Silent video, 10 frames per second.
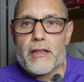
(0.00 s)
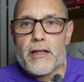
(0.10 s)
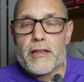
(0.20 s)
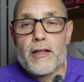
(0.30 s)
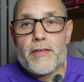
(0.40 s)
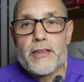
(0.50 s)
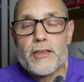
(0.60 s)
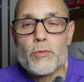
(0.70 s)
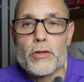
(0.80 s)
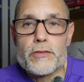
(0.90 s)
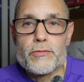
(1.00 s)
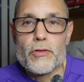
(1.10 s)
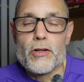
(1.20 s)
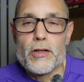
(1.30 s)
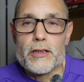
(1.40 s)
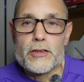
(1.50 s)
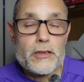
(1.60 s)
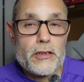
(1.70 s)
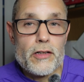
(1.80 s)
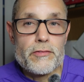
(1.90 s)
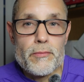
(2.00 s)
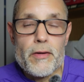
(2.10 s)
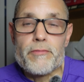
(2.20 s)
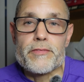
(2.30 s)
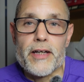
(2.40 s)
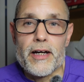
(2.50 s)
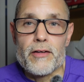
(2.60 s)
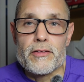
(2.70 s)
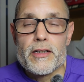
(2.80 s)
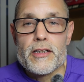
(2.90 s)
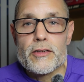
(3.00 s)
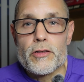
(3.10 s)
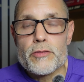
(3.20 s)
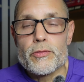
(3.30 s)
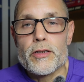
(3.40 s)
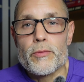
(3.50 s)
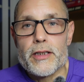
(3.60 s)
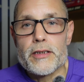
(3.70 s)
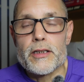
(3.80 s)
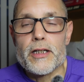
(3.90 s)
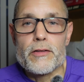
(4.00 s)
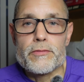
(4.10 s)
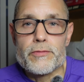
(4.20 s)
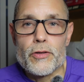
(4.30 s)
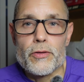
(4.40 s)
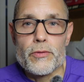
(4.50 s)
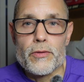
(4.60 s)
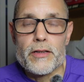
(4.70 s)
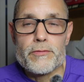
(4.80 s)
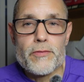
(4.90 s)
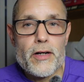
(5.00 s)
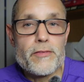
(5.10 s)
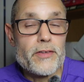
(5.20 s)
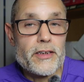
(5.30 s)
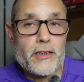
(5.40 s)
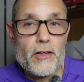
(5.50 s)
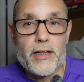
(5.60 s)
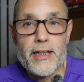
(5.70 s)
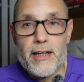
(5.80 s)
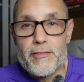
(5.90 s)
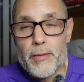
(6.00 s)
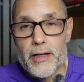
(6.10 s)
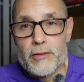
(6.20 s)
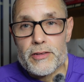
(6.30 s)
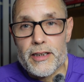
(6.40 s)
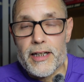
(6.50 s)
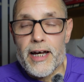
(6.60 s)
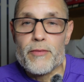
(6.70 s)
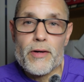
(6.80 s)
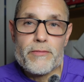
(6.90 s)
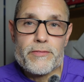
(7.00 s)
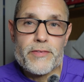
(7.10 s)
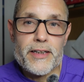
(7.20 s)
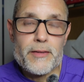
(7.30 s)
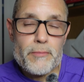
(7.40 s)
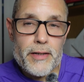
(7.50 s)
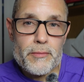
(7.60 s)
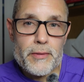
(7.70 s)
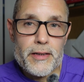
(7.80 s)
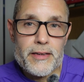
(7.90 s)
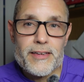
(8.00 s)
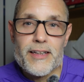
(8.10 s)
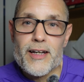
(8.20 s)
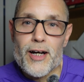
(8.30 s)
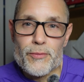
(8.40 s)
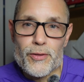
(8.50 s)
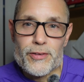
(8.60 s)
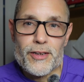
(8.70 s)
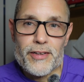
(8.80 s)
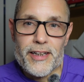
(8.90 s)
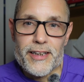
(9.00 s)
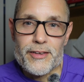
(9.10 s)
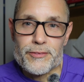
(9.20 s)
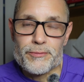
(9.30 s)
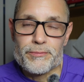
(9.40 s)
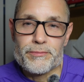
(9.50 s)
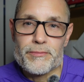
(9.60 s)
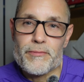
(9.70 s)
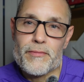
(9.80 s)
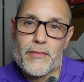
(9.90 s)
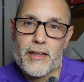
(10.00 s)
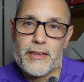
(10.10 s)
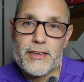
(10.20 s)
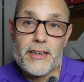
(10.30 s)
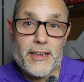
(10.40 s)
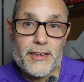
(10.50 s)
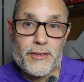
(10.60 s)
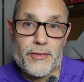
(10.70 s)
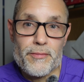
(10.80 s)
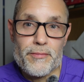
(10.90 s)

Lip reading: Now I've had this watch for just over a month now, so I just really wanted to go through 5 things that I really love about it and one thing that maybe I'm not so keen on. So let's get into it.